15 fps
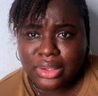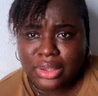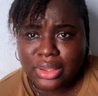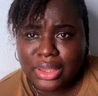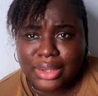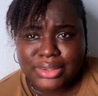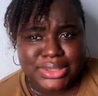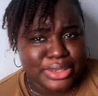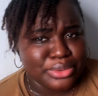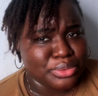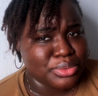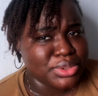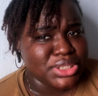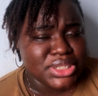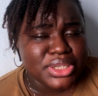I was like,
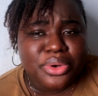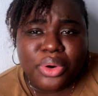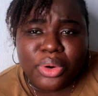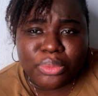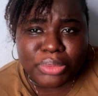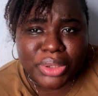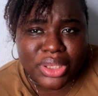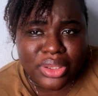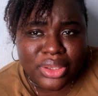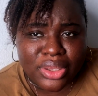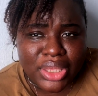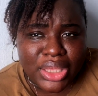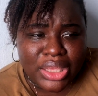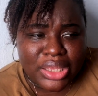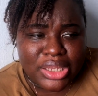"No, she didn't call me."
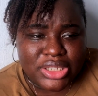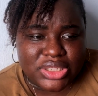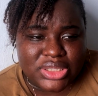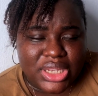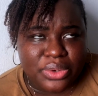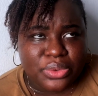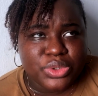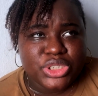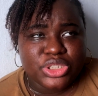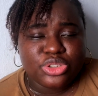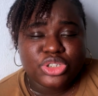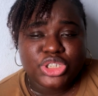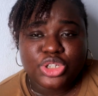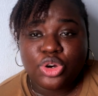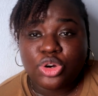She's like, "Oh, she
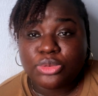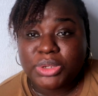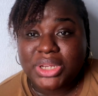thought she called me.